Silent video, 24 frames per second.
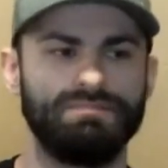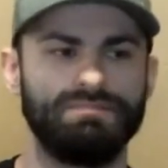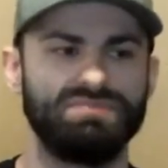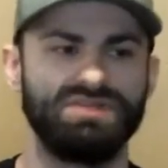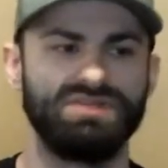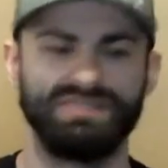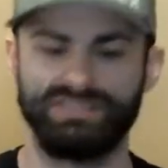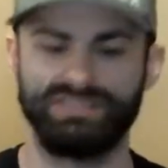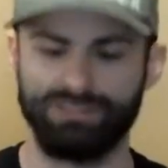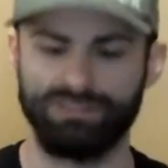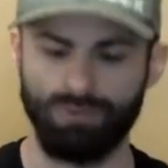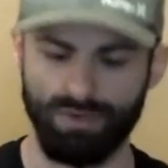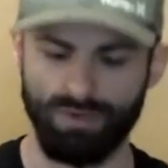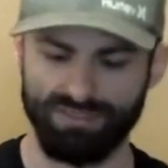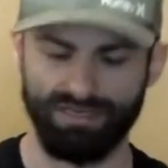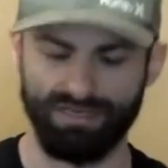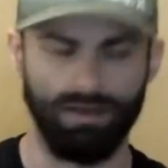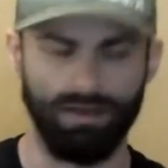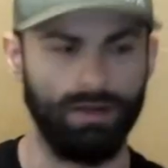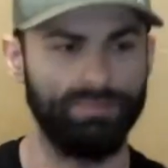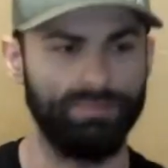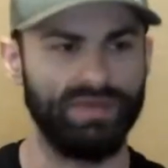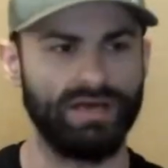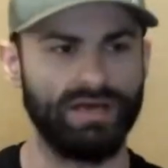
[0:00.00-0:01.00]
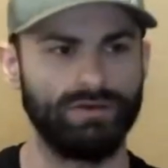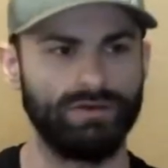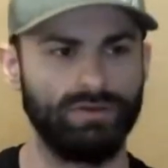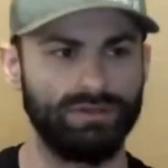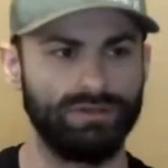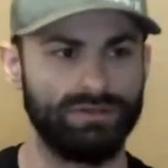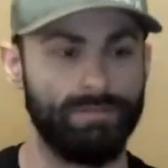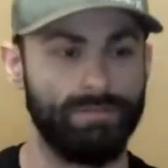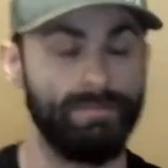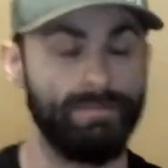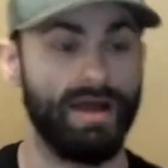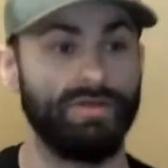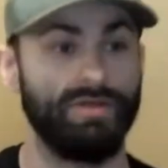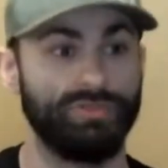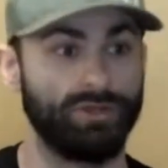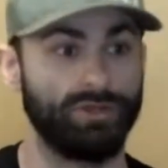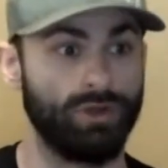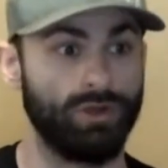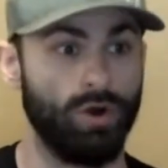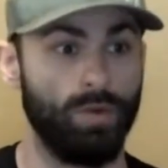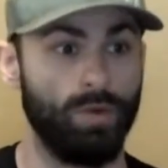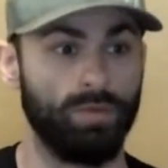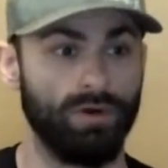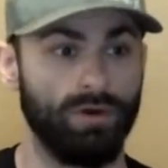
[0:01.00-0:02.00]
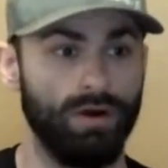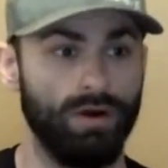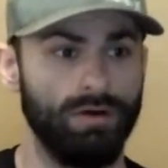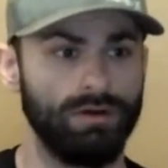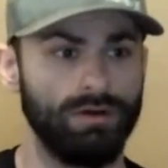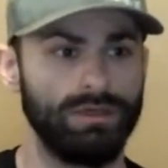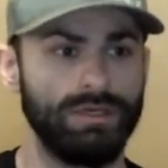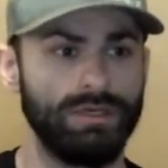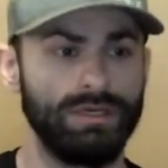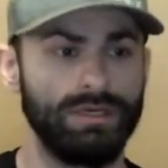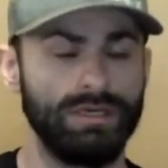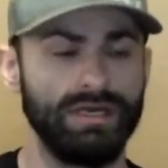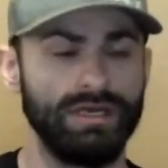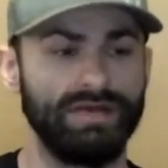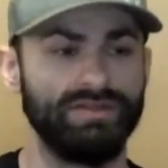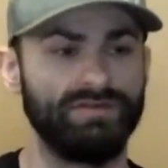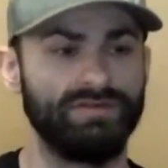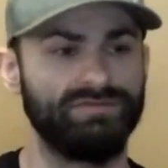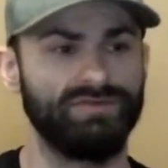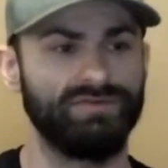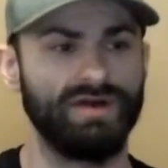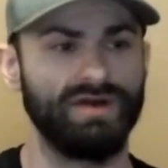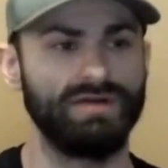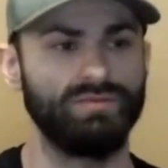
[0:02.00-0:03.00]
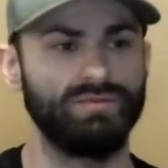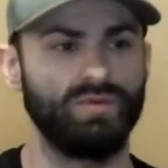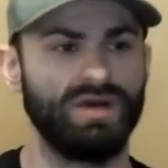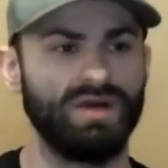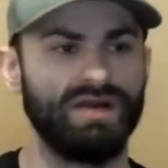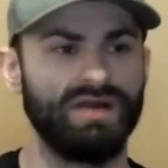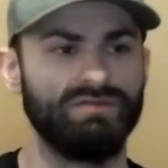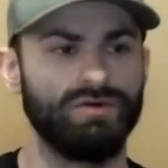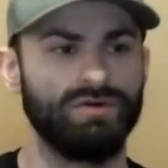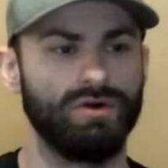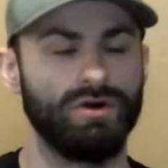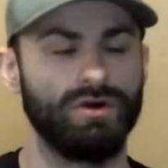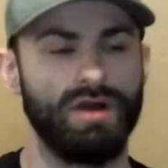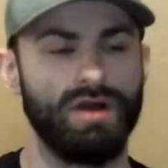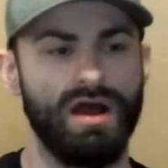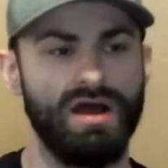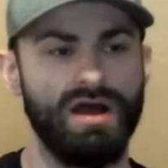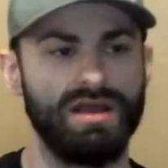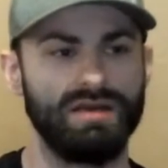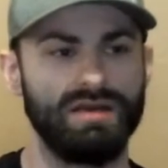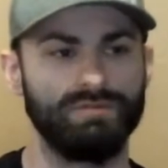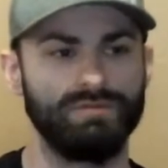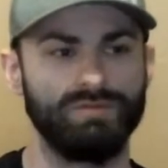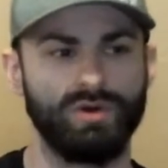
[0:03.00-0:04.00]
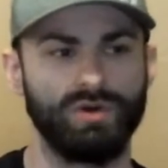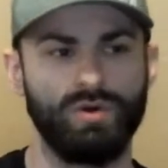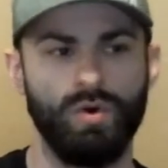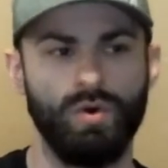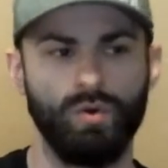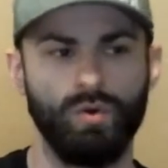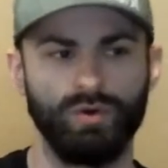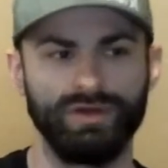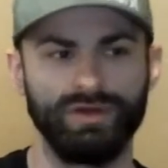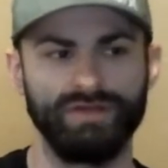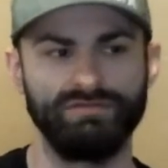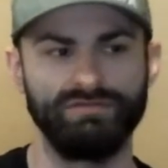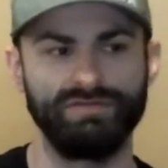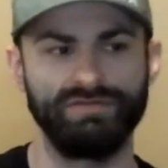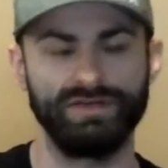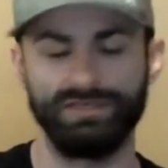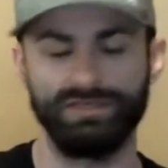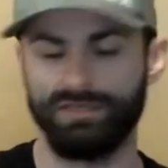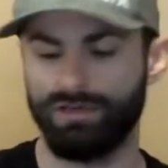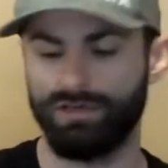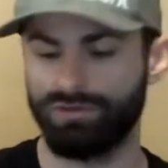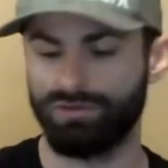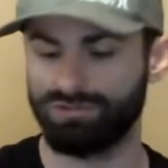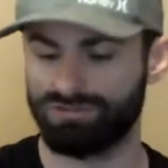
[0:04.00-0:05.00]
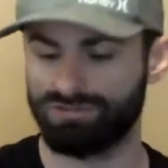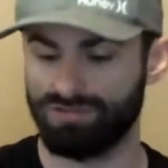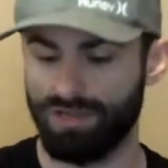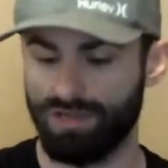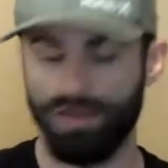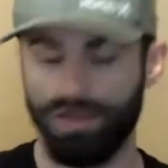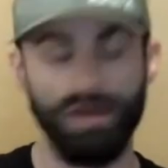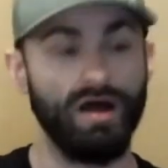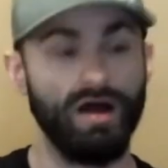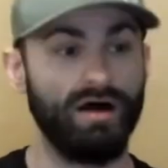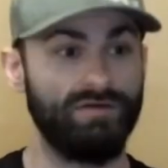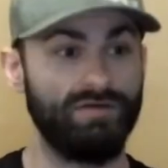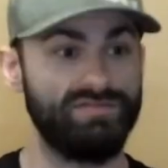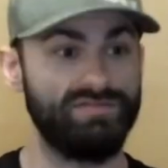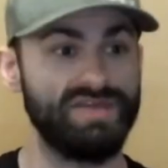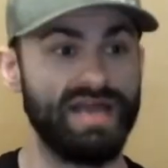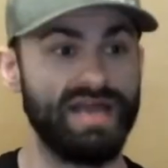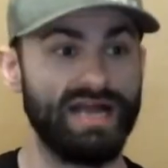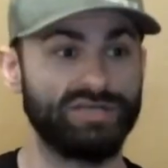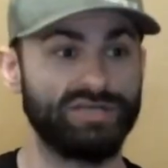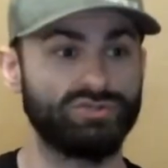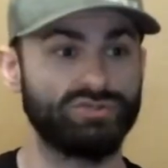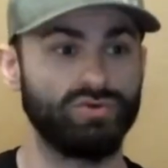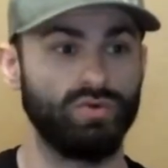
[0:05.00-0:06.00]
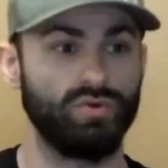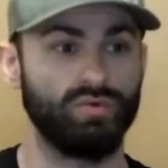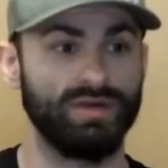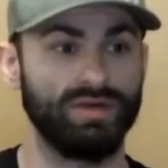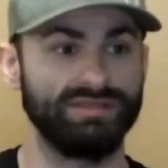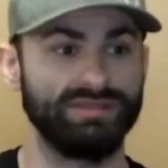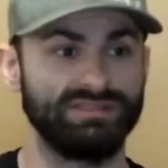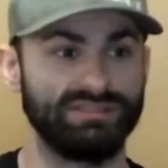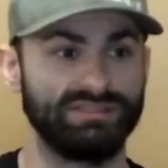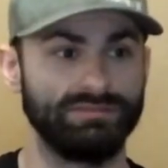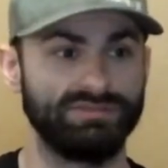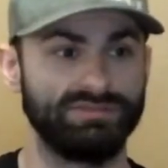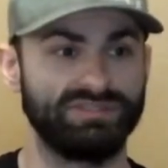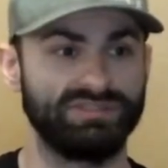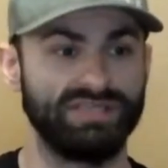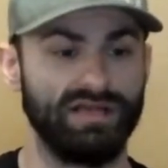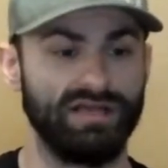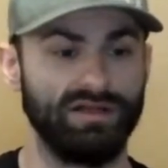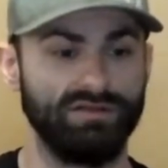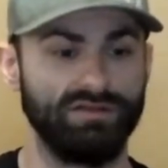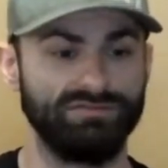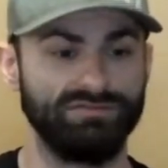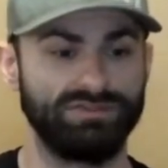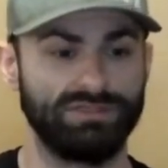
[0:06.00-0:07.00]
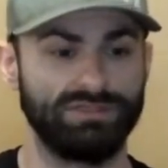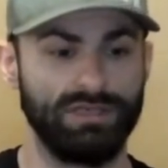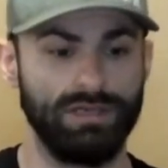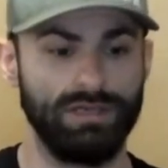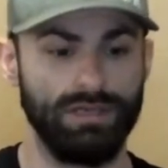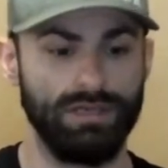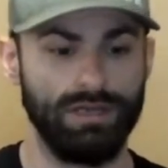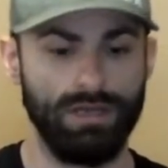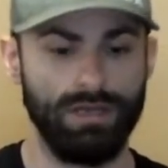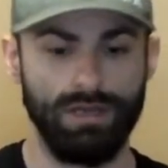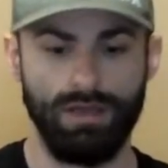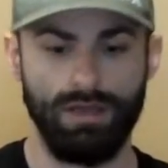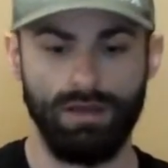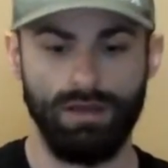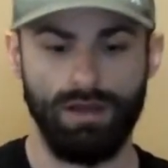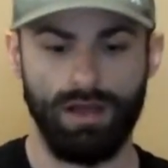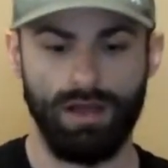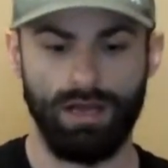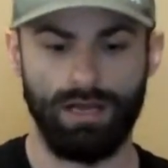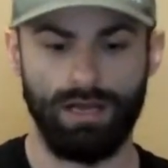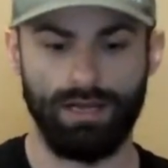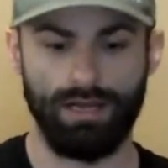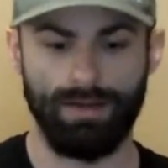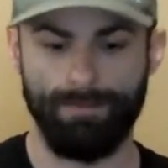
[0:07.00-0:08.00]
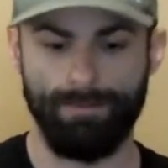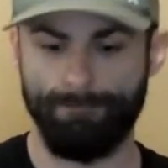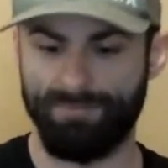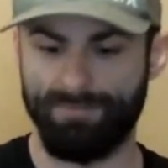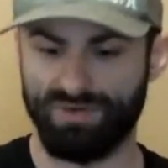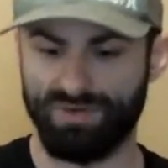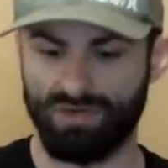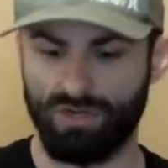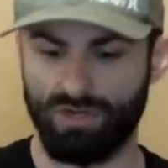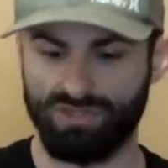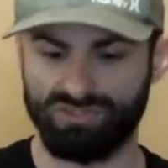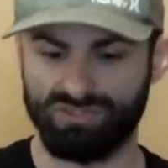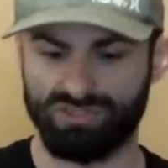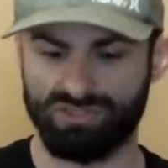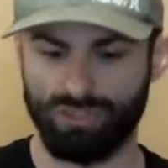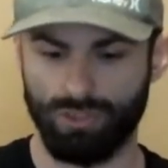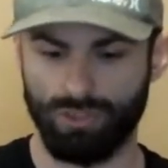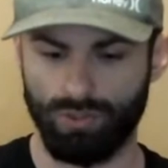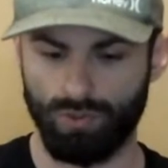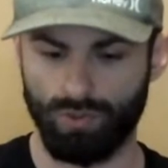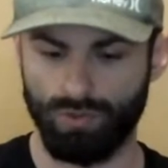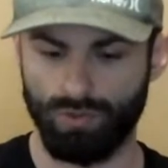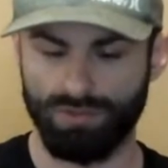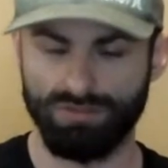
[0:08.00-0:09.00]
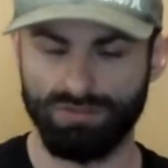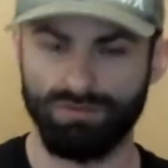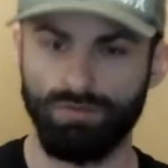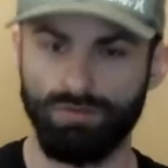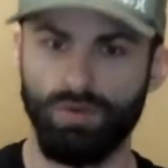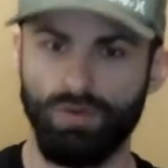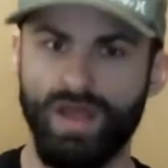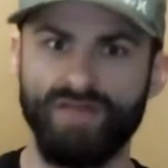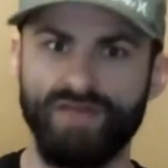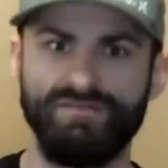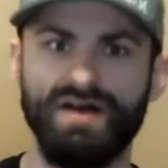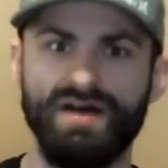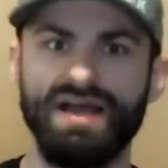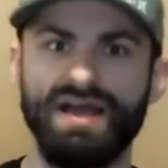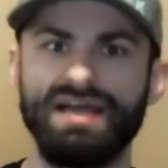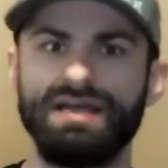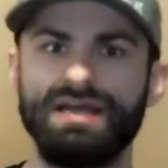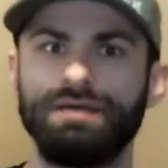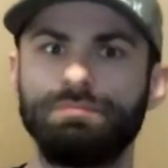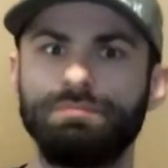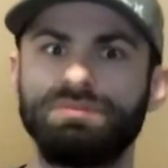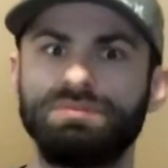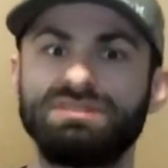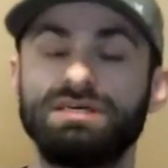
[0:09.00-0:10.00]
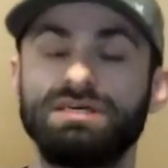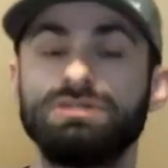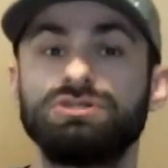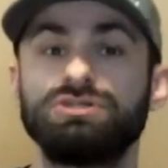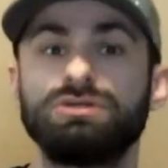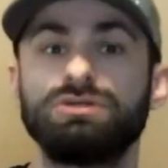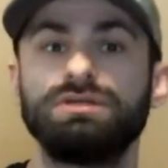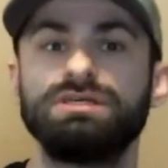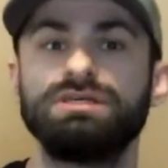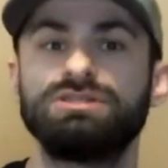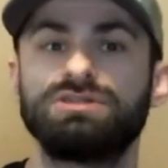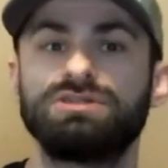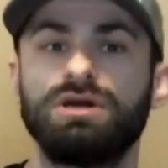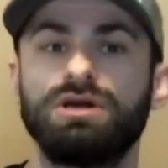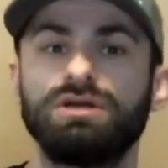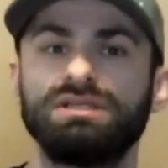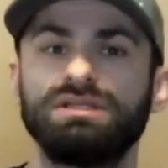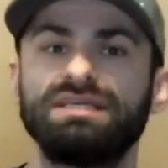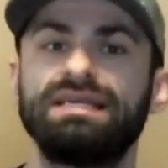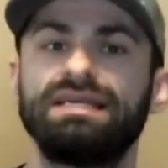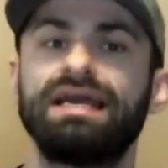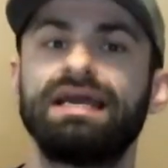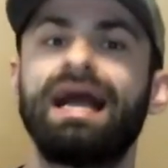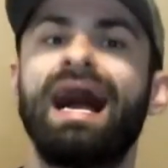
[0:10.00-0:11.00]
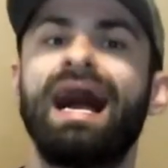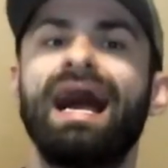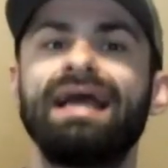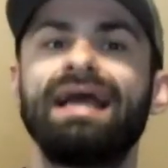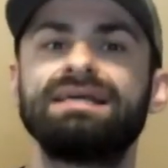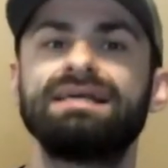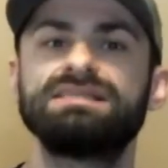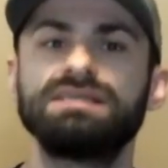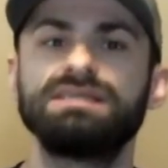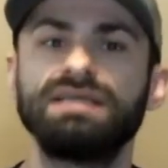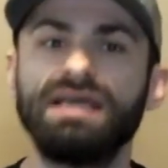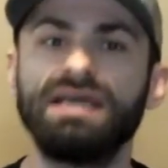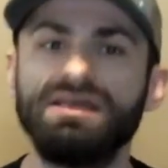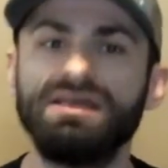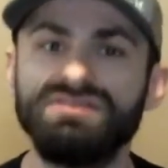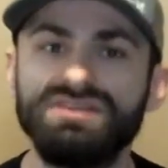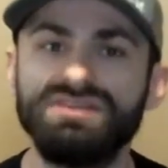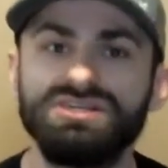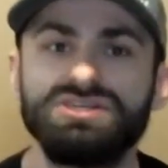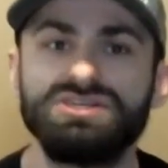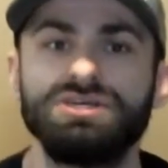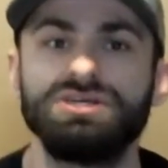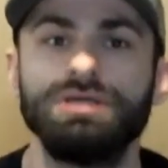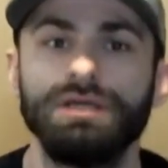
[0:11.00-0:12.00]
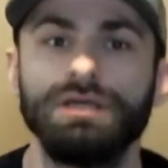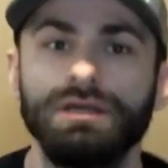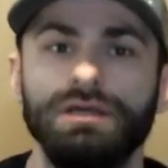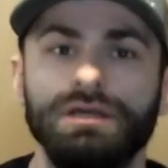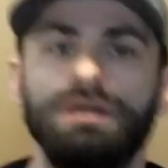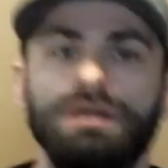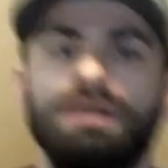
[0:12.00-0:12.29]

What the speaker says: This is going to help not only to mount the GoPro in the front whenever I am recording videos of the actual runs themselves, but also if I potentially start leading hikes again this year.